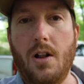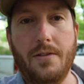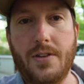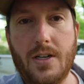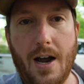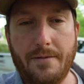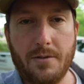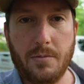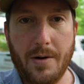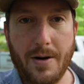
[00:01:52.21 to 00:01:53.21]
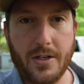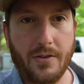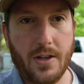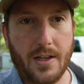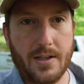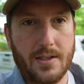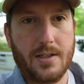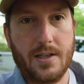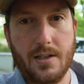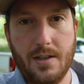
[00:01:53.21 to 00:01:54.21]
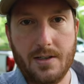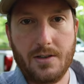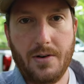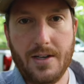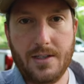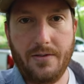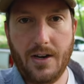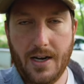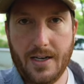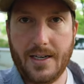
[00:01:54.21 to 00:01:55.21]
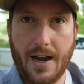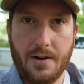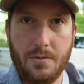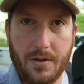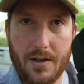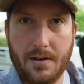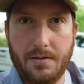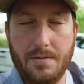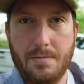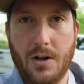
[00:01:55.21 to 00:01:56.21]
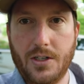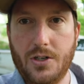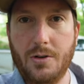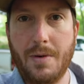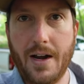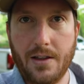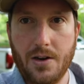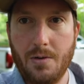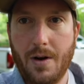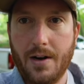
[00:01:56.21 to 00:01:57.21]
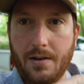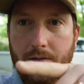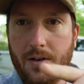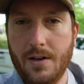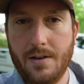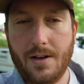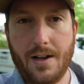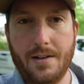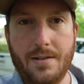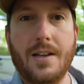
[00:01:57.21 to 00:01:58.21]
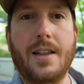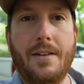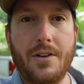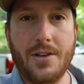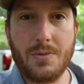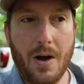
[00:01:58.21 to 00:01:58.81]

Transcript: all of the time for pretty much everything, this is the, the Sony ZV-E10 with the multi-shoe mic, the new one, and uh, the 11 as